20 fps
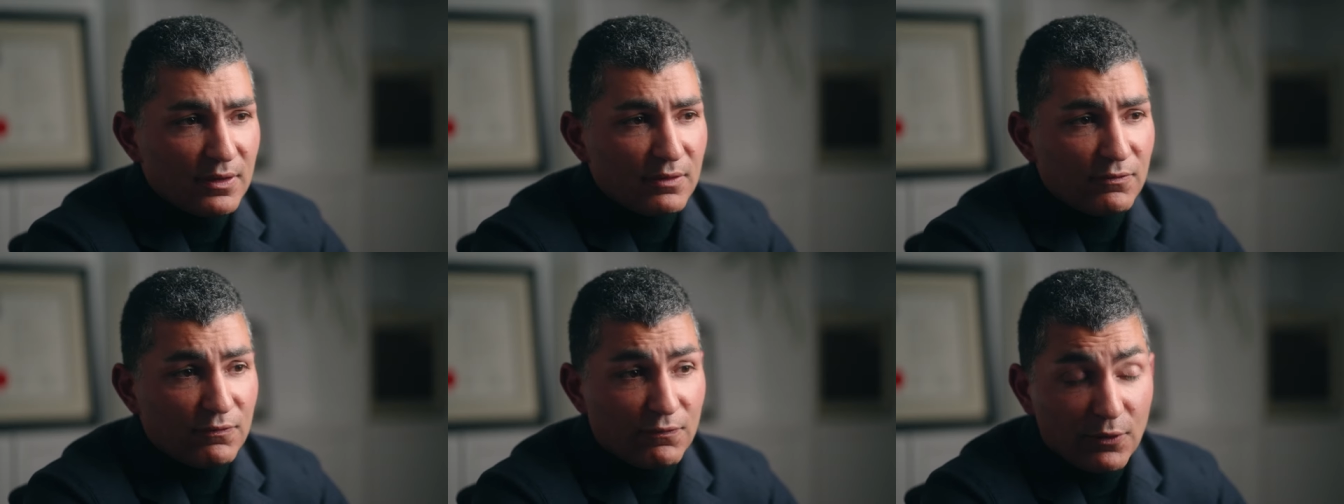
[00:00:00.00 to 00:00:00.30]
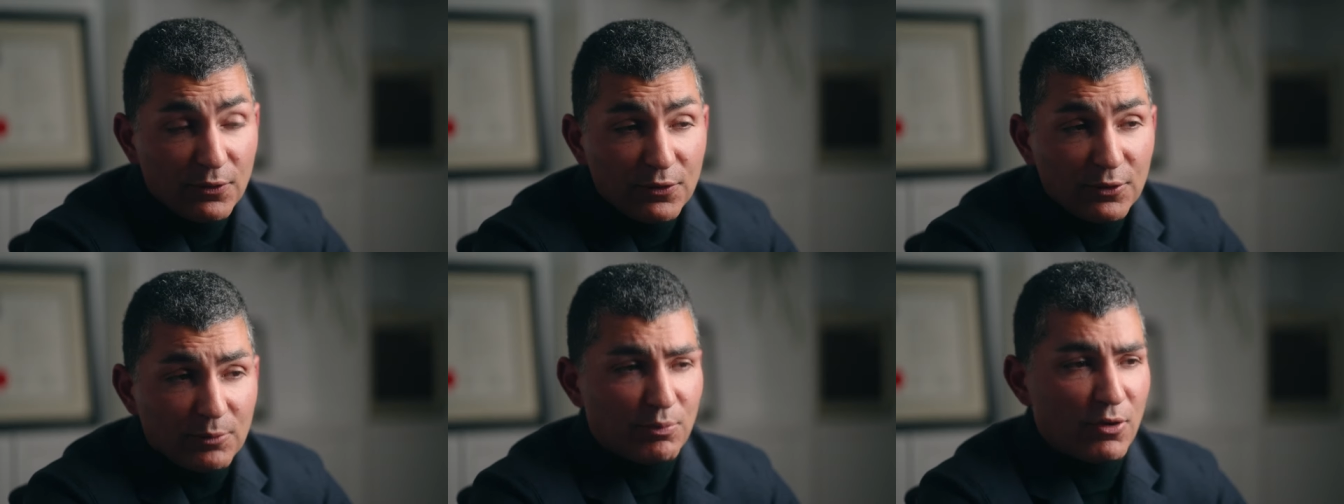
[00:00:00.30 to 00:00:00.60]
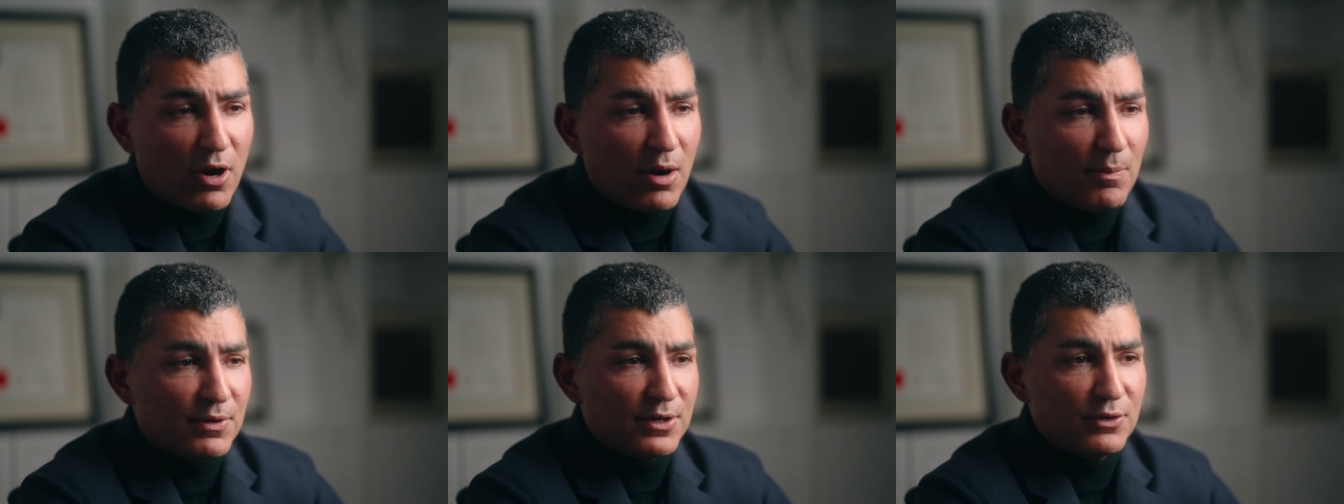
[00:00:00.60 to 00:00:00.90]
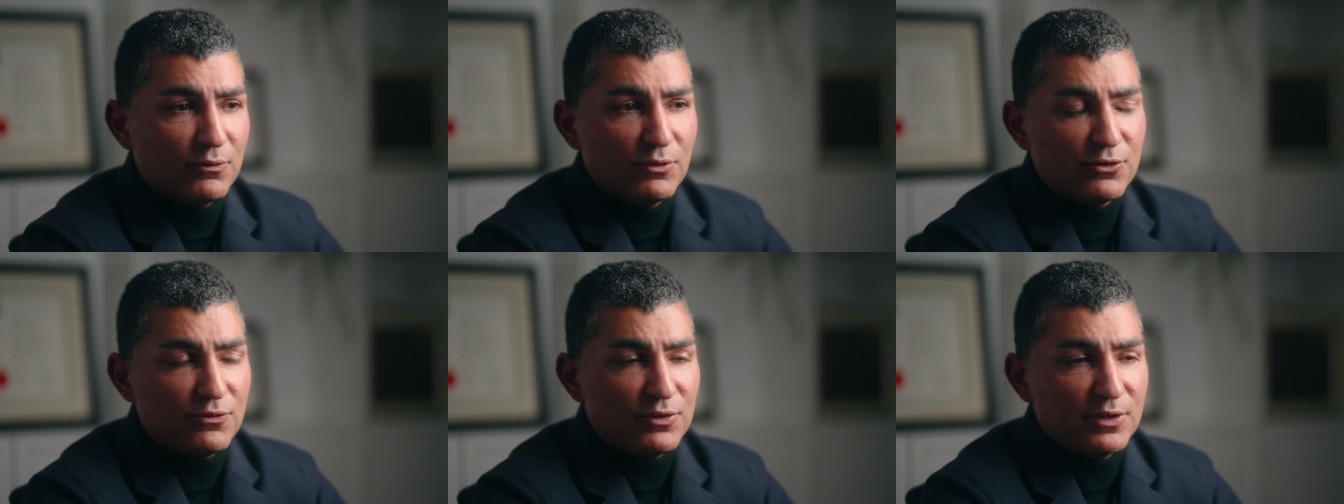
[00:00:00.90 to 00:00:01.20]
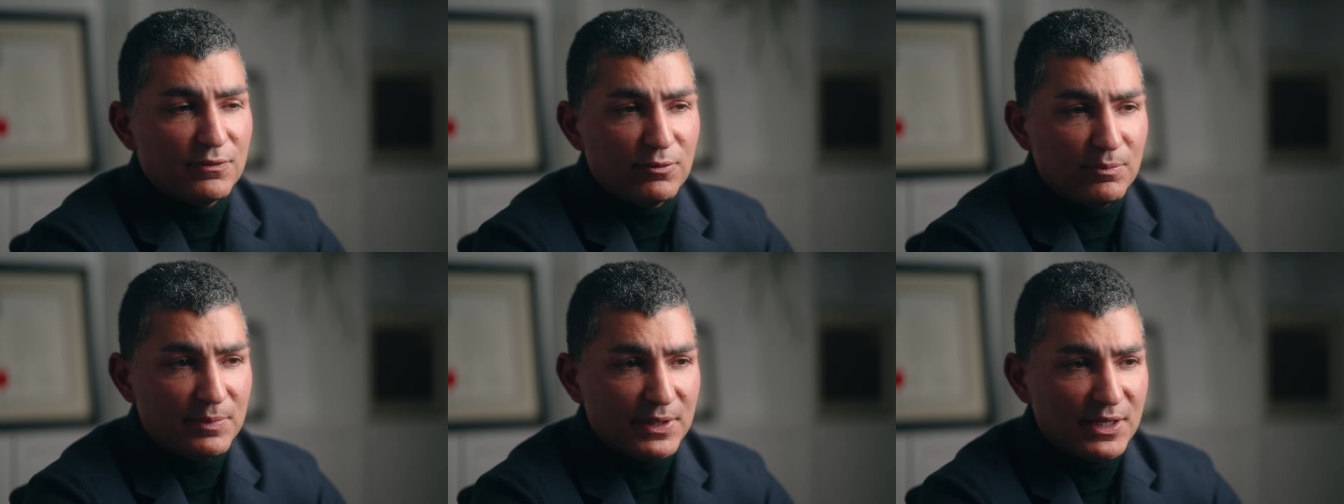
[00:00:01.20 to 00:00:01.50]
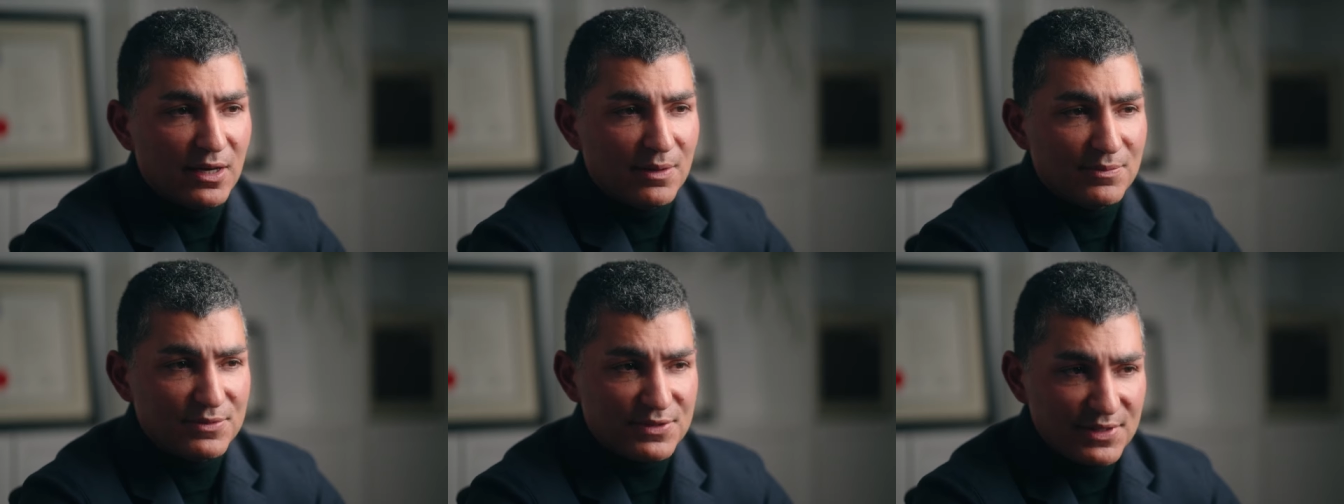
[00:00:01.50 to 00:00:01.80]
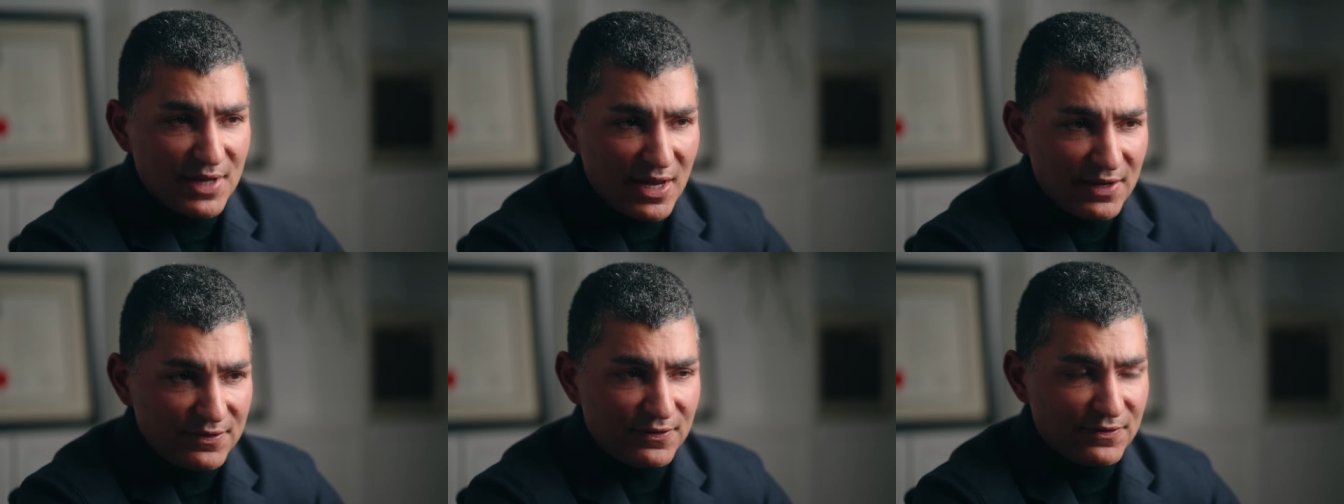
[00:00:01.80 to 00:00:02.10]
further property retrieval becomes
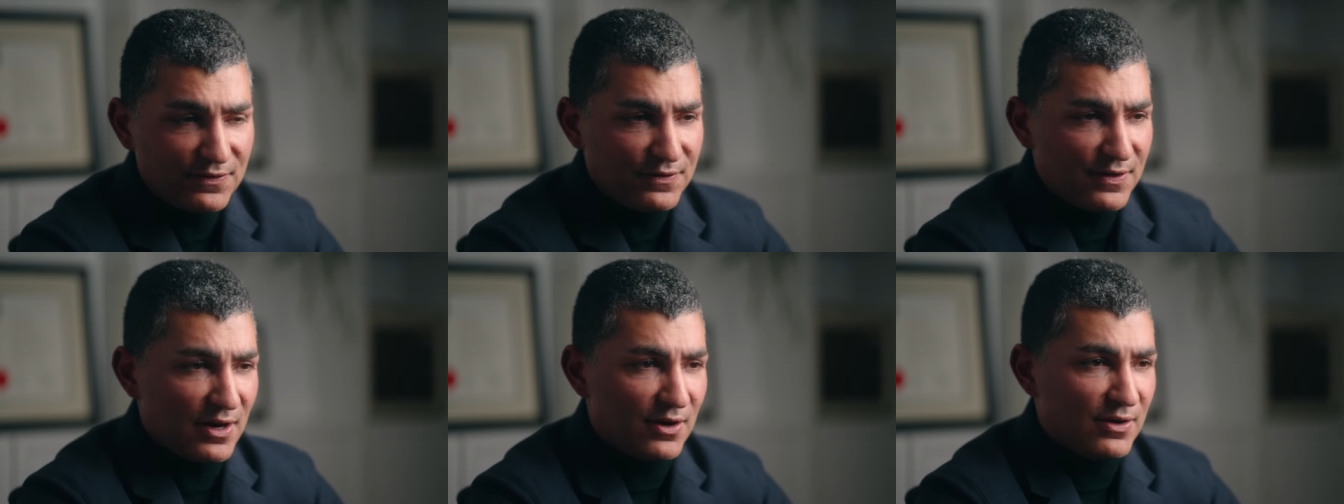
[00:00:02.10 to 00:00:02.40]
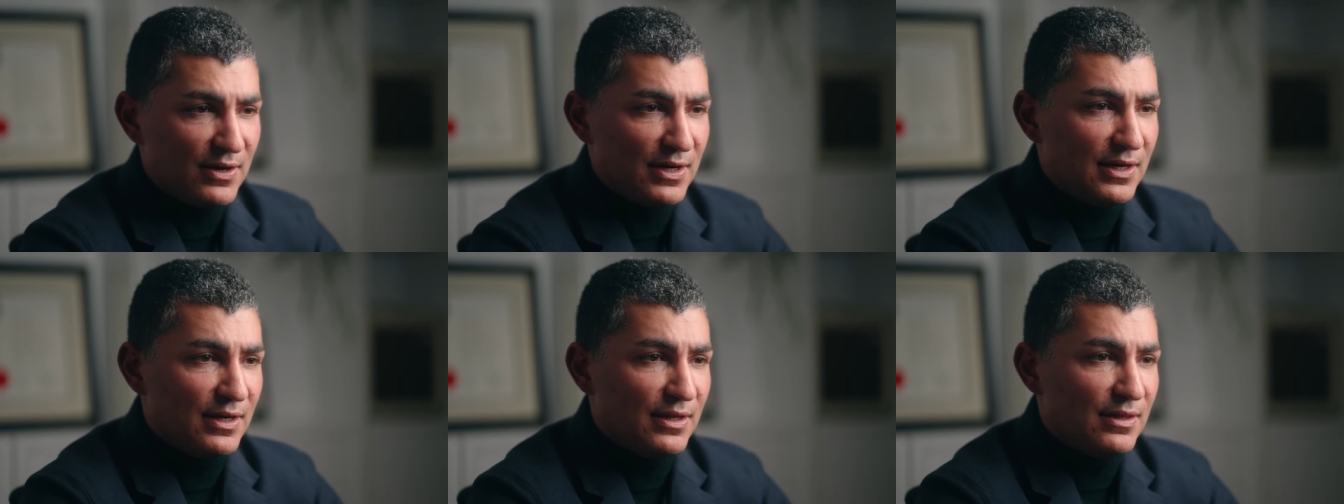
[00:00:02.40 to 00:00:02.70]
necessary,